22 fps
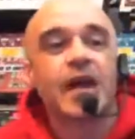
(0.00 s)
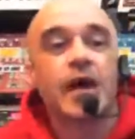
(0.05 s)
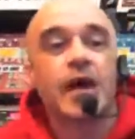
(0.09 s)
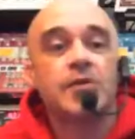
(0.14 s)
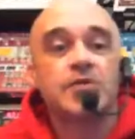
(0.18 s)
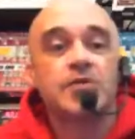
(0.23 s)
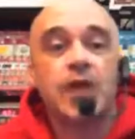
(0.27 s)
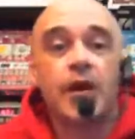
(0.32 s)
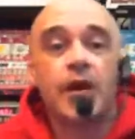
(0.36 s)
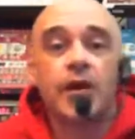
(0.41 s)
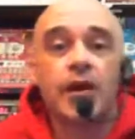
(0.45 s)

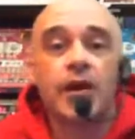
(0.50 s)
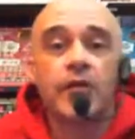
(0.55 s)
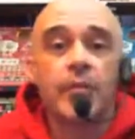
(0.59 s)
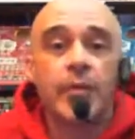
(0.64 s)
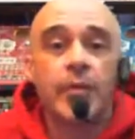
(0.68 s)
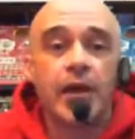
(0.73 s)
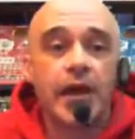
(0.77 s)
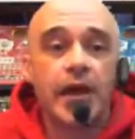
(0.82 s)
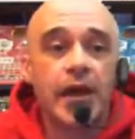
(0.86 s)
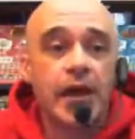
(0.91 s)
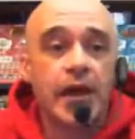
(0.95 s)
How's it going,
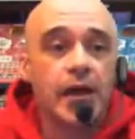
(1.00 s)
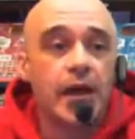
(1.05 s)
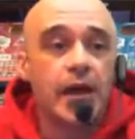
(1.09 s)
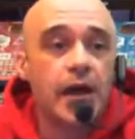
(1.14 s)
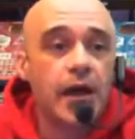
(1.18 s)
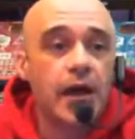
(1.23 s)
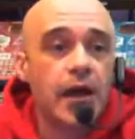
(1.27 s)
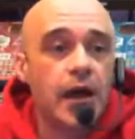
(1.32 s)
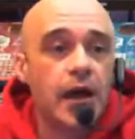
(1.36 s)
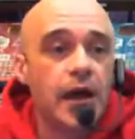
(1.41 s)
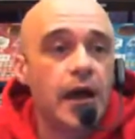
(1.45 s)
everybody?
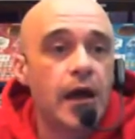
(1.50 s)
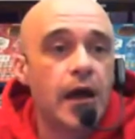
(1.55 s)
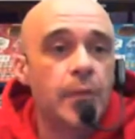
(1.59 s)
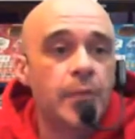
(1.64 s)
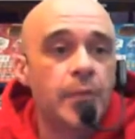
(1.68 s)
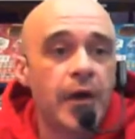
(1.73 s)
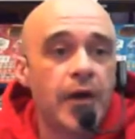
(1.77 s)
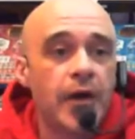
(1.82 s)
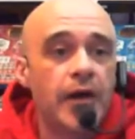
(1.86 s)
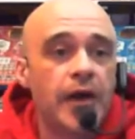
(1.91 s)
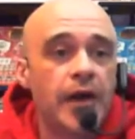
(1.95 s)
I
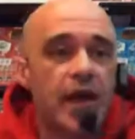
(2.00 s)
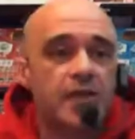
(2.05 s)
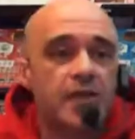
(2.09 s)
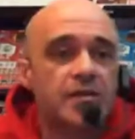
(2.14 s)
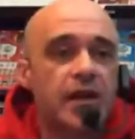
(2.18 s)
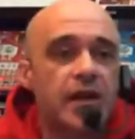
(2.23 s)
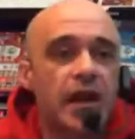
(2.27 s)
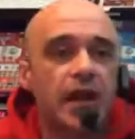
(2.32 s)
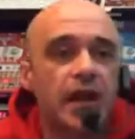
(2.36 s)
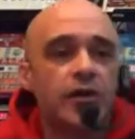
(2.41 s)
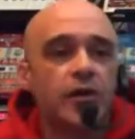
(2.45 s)
am Pierrot the
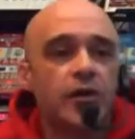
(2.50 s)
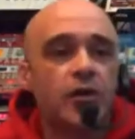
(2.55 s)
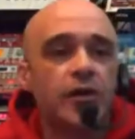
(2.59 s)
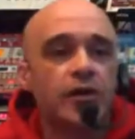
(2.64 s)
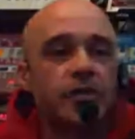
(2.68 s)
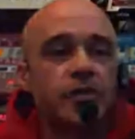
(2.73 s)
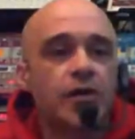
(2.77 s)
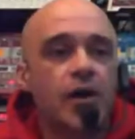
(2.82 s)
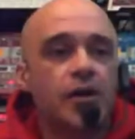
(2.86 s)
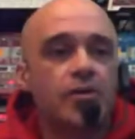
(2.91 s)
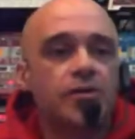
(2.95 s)
Acid Clown. You
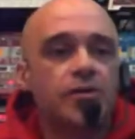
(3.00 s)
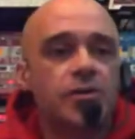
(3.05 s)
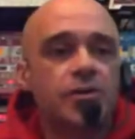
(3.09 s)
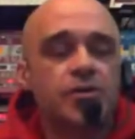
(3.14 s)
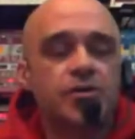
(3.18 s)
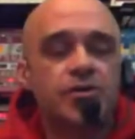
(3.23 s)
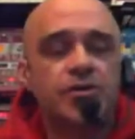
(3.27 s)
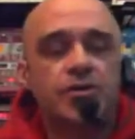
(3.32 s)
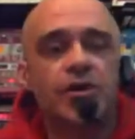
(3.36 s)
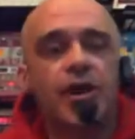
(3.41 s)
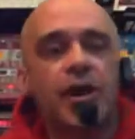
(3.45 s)
are in the Dark
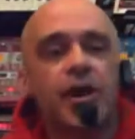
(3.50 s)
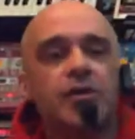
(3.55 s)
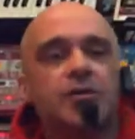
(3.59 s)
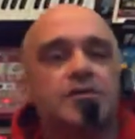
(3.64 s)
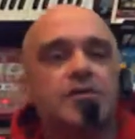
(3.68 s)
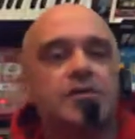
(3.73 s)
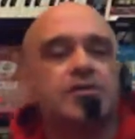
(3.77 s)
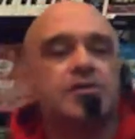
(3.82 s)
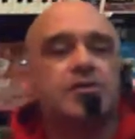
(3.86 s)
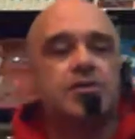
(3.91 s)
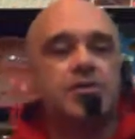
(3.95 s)
Circus
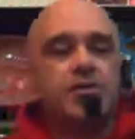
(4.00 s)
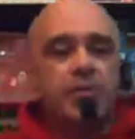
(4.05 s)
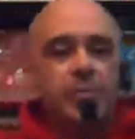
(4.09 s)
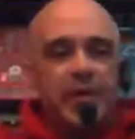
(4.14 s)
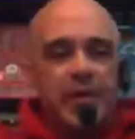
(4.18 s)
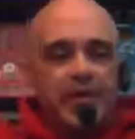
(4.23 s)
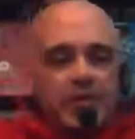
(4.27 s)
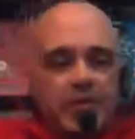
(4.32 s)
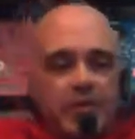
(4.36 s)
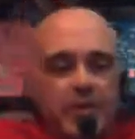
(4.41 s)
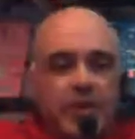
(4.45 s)
Studios. This is
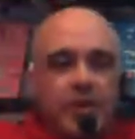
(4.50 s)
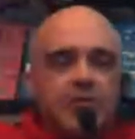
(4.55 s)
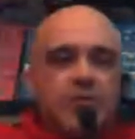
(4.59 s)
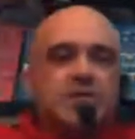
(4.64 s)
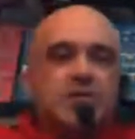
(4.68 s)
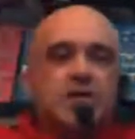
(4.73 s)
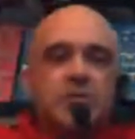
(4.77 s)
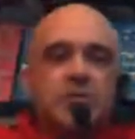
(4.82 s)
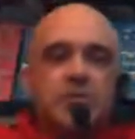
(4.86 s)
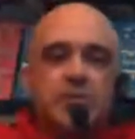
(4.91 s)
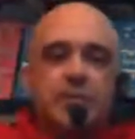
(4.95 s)
the beast that
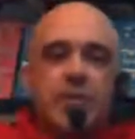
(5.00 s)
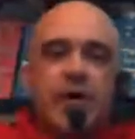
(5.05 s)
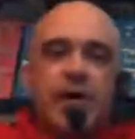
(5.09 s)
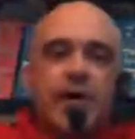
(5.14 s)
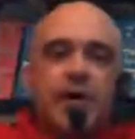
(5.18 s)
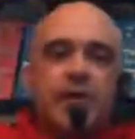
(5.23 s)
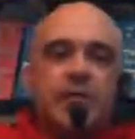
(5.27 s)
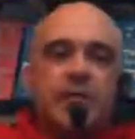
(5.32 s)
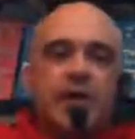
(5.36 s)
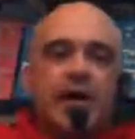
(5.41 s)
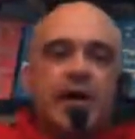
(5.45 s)
never sleeps
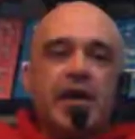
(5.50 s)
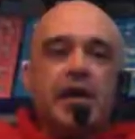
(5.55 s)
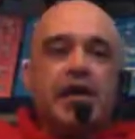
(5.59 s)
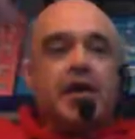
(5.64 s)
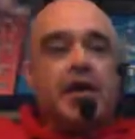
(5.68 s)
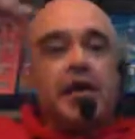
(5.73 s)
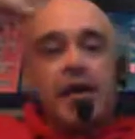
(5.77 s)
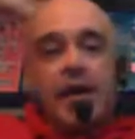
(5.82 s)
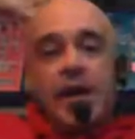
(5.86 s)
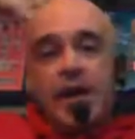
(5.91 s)
behind me.